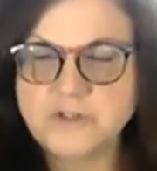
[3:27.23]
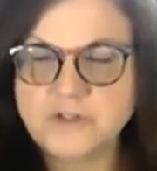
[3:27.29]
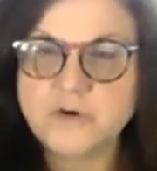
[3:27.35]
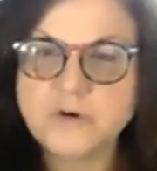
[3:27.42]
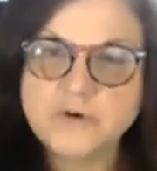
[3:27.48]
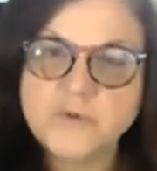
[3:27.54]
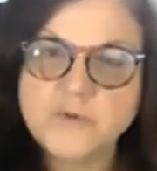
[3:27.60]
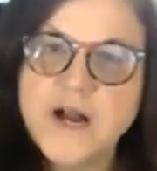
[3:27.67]

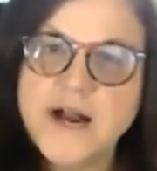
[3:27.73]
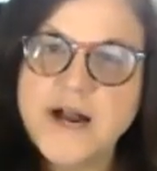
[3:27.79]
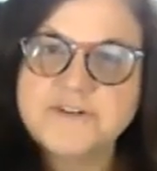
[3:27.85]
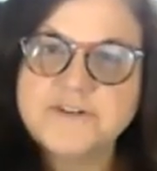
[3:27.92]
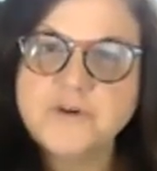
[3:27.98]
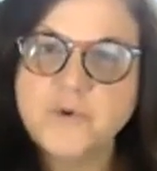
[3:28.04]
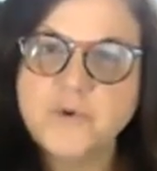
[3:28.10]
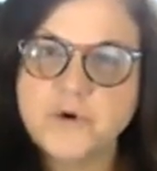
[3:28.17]
order will have
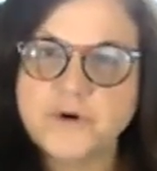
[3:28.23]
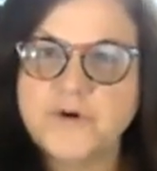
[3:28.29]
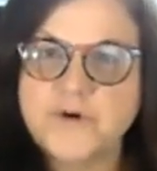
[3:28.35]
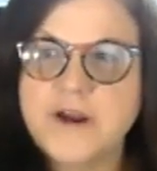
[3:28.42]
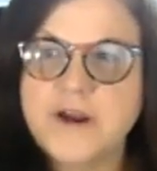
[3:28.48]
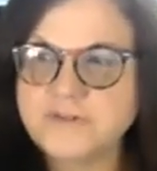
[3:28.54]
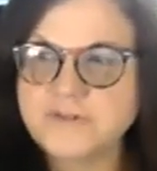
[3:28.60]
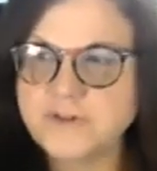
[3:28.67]
an order
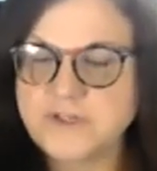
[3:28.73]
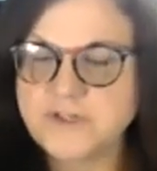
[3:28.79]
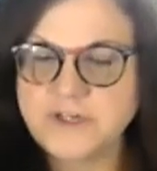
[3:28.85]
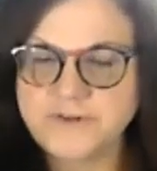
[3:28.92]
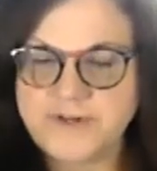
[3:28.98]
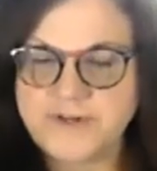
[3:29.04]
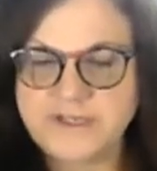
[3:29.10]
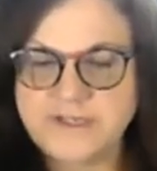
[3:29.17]
after
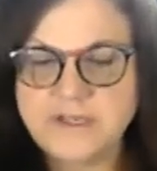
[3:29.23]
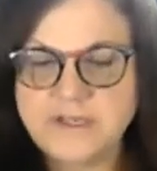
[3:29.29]
hearing.